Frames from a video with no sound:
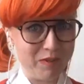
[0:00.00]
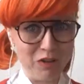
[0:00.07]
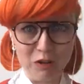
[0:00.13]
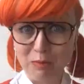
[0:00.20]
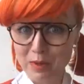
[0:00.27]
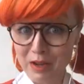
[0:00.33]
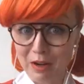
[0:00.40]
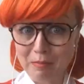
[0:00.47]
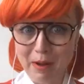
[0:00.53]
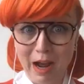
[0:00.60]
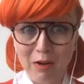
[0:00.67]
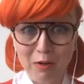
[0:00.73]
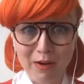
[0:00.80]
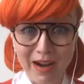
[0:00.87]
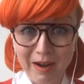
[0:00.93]
you know, beyond
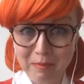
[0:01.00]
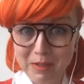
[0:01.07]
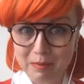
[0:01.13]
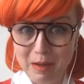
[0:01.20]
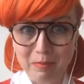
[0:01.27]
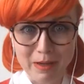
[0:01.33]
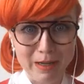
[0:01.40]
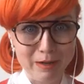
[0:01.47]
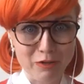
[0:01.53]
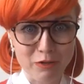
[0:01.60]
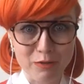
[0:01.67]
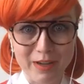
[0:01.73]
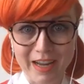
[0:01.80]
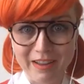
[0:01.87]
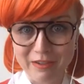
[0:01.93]
Power Apps, maybe
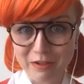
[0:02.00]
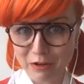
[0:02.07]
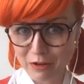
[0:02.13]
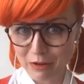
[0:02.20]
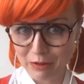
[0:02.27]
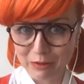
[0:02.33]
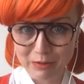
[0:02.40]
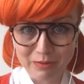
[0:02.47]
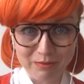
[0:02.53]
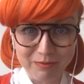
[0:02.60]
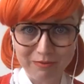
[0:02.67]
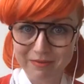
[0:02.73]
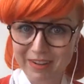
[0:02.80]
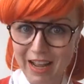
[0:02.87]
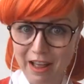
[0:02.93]
create your
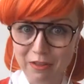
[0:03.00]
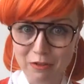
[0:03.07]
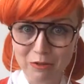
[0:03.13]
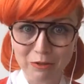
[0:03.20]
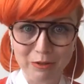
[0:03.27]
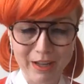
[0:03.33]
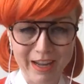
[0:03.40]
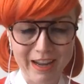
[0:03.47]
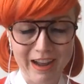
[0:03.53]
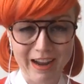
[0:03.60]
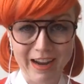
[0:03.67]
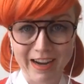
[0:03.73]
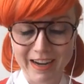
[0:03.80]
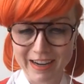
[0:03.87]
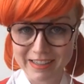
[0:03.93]
own ethical
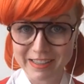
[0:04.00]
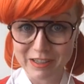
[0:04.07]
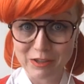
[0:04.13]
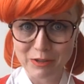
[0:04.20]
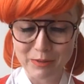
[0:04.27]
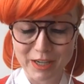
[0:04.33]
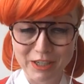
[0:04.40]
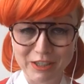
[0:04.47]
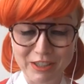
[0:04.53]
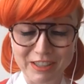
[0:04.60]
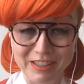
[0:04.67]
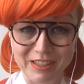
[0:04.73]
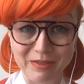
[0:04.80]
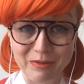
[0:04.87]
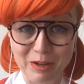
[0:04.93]
AI
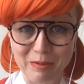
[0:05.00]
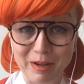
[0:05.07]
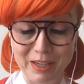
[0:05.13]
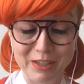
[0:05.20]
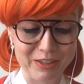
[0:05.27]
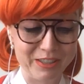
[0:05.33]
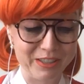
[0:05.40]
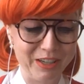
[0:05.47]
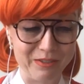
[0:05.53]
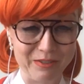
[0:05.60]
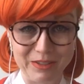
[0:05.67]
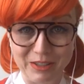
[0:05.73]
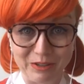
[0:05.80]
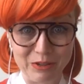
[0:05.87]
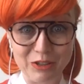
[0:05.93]
situations and format
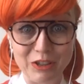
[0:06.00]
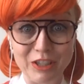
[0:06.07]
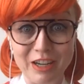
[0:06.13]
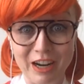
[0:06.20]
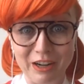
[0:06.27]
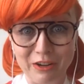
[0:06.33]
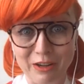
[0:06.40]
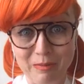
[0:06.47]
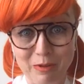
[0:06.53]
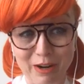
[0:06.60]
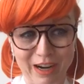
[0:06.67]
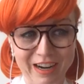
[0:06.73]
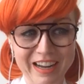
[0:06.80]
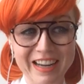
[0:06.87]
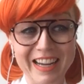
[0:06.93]
yourself. So could not agree
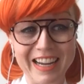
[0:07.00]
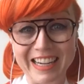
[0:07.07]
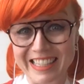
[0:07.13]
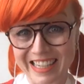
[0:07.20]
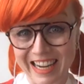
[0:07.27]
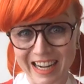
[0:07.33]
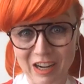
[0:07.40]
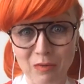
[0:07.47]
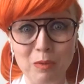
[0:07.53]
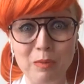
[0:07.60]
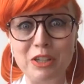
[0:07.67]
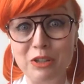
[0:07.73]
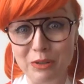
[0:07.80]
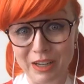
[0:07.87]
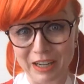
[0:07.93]
more. Excited. We'll
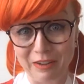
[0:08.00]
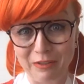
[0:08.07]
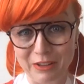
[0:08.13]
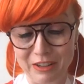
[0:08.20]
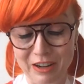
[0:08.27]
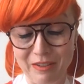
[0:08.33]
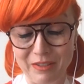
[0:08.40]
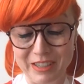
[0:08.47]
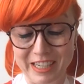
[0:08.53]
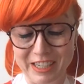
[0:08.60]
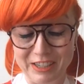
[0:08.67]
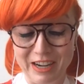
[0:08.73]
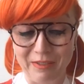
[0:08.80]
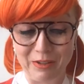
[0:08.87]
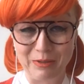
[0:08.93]
be tuning in for the
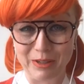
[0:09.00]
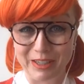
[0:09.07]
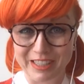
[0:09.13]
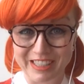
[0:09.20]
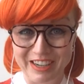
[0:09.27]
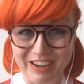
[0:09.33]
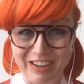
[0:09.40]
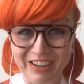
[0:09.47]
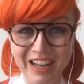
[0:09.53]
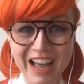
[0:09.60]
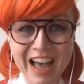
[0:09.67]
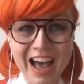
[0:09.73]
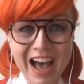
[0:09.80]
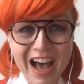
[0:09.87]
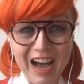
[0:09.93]
conversation afterwards, y'all.
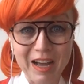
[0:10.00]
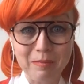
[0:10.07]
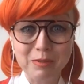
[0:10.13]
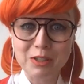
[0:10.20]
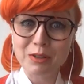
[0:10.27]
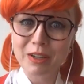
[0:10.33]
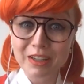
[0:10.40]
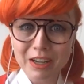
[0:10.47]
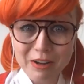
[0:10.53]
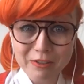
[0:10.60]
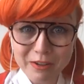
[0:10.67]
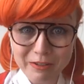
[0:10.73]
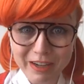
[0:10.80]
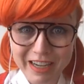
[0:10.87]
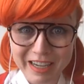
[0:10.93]
Um, so hello,
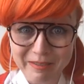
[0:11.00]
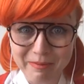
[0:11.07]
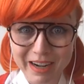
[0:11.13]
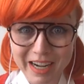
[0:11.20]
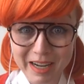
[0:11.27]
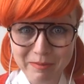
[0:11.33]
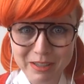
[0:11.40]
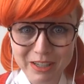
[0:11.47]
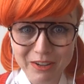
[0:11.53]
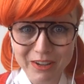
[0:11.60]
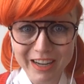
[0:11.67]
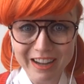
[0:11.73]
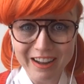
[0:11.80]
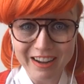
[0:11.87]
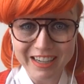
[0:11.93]
everyone. My name is
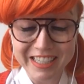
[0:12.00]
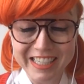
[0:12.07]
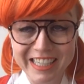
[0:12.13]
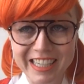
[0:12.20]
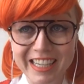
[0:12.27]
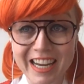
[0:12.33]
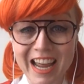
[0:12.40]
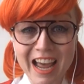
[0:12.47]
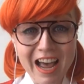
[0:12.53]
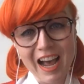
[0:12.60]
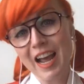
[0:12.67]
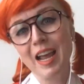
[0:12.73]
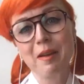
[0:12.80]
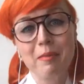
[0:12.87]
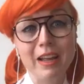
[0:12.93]
Chloe Condon.
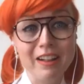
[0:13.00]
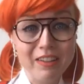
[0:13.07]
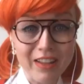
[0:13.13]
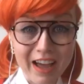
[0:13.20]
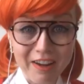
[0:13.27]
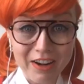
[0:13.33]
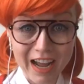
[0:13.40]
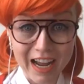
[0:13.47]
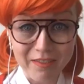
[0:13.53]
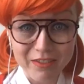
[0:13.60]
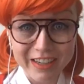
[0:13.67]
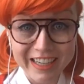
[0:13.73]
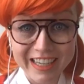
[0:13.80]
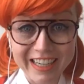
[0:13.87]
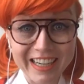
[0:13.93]
I am a cloud
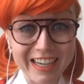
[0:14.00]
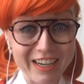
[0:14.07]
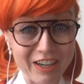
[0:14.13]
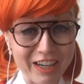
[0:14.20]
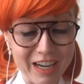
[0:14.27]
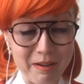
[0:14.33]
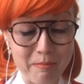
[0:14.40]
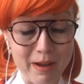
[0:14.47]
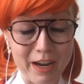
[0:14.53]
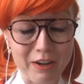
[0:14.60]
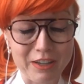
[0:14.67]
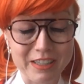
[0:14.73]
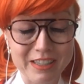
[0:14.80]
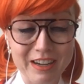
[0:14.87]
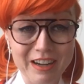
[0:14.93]
advocate here at
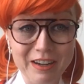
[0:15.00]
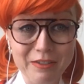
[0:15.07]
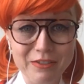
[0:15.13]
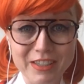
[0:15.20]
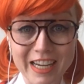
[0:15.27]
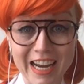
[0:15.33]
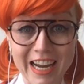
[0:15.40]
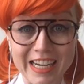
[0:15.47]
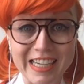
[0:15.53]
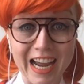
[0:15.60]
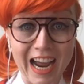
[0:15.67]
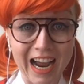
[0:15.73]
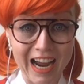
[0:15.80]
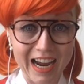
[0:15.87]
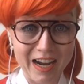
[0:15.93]
Microsoft,
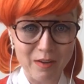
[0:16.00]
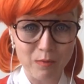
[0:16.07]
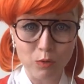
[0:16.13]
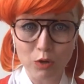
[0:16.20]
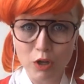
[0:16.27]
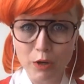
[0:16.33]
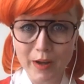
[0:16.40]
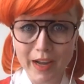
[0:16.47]
and I will